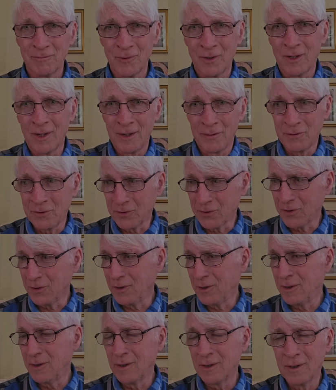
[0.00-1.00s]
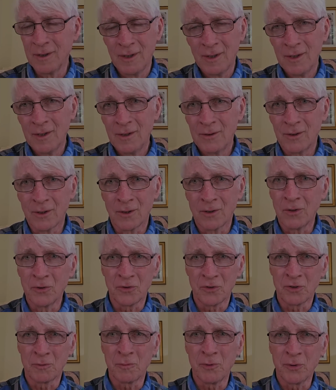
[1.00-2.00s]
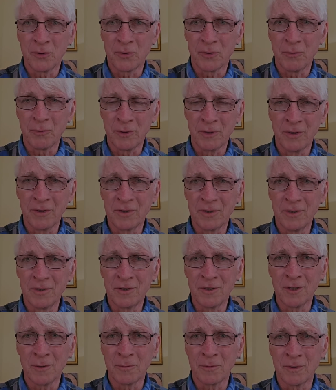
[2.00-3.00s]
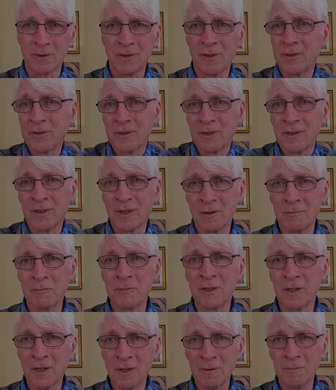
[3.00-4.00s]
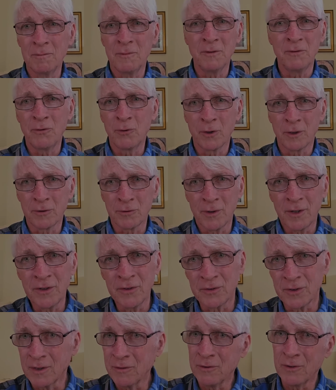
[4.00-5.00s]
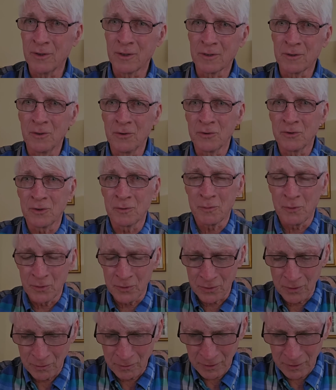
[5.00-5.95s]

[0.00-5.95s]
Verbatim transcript: Well, obviously here, the closest personal relationships, and nothing can become before Christ, even our closest personal